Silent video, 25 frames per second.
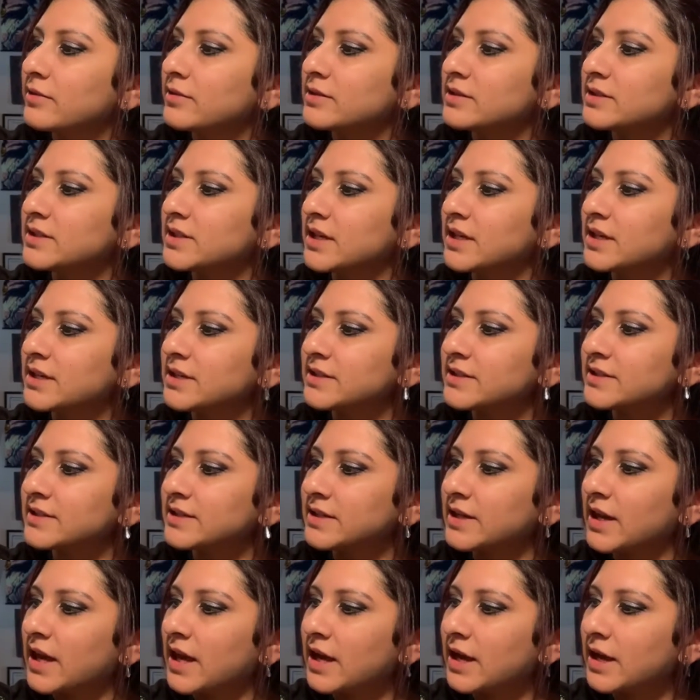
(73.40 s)
take a
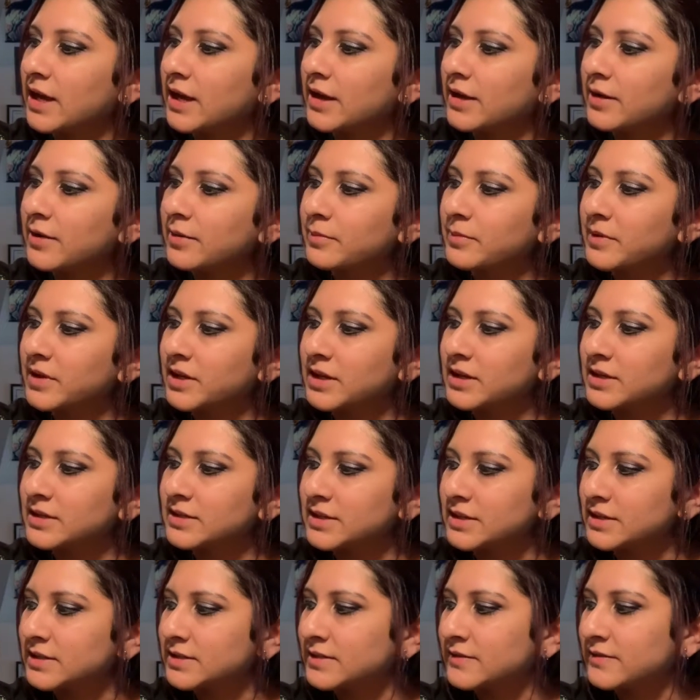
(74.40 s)
snap, get a
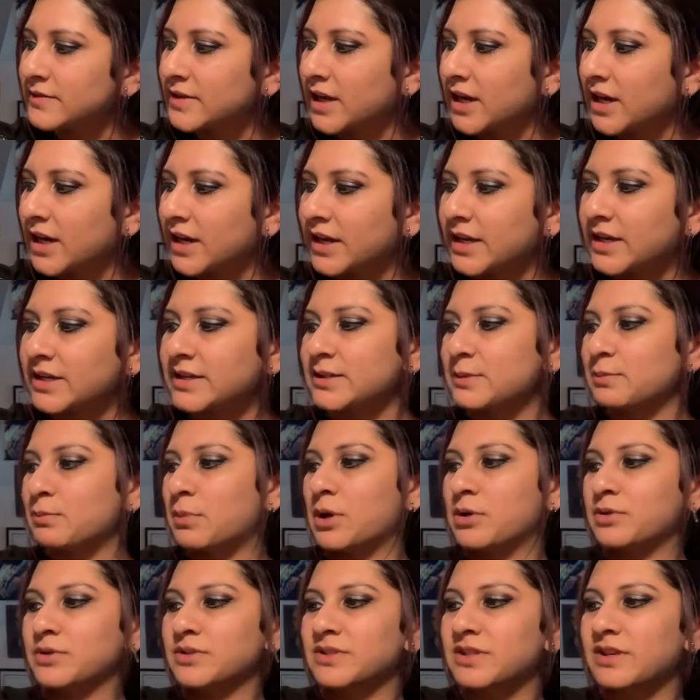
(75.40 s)
tons of likes,
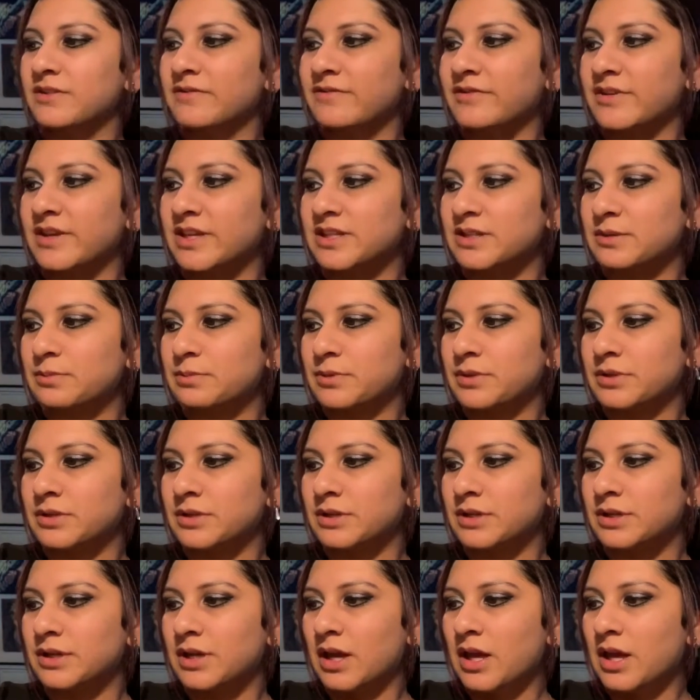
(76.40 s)
post on
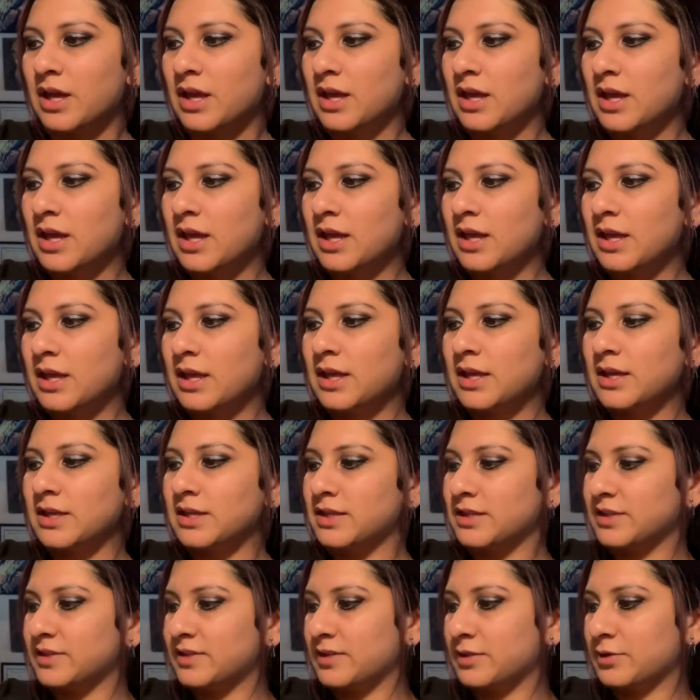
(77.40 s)
Facebook and
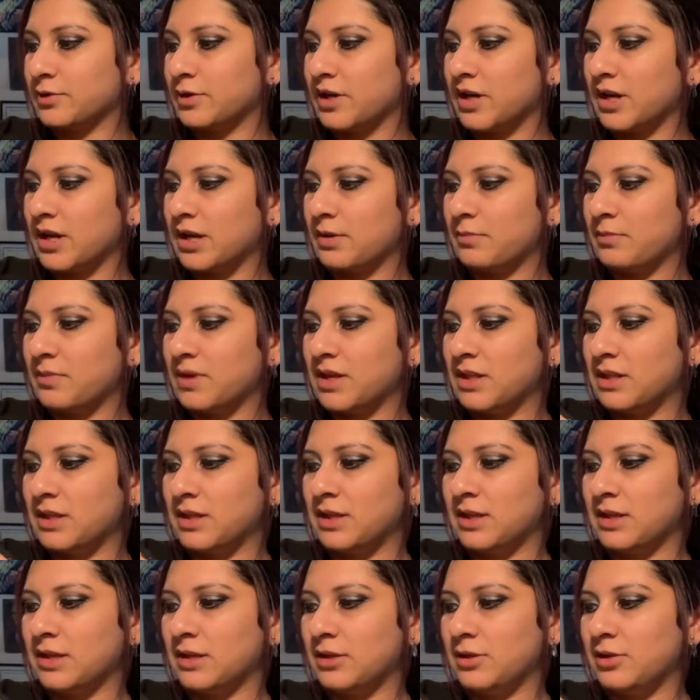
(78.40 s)
Instagram, and
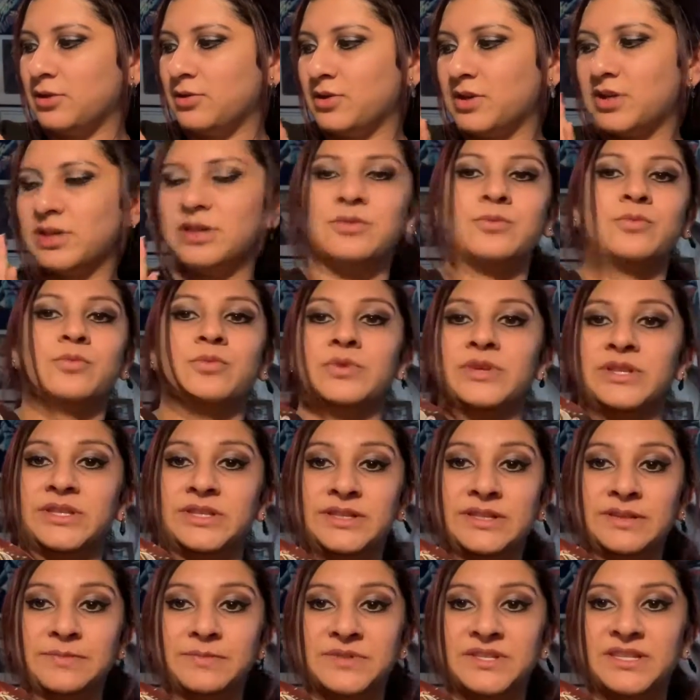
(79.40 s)
then you can win
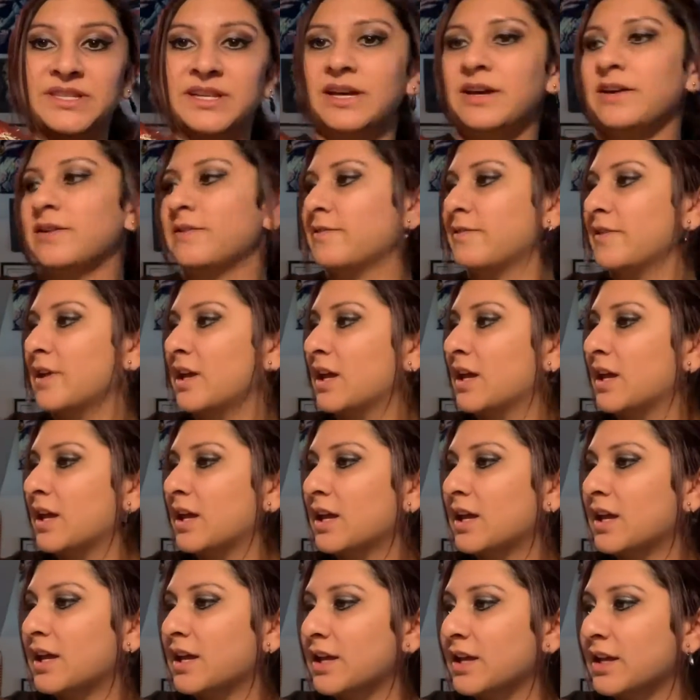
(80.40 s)
some stuff.
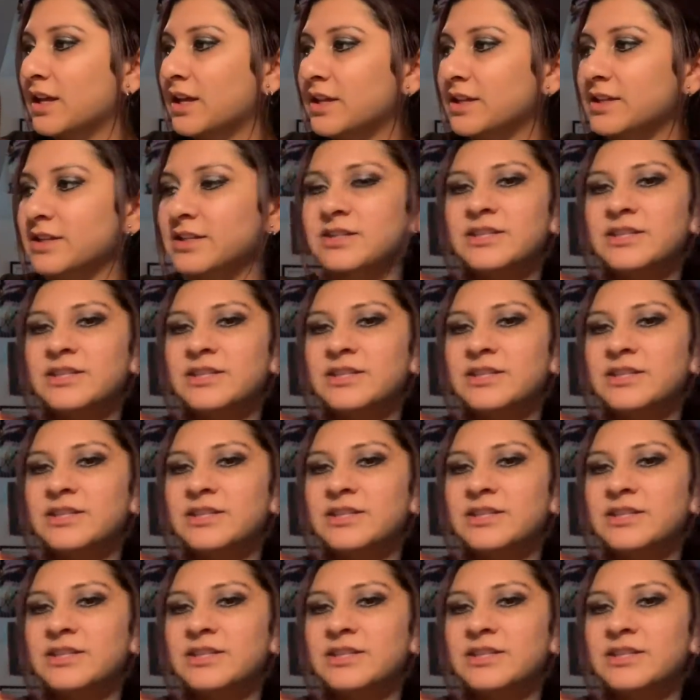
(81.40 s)
And it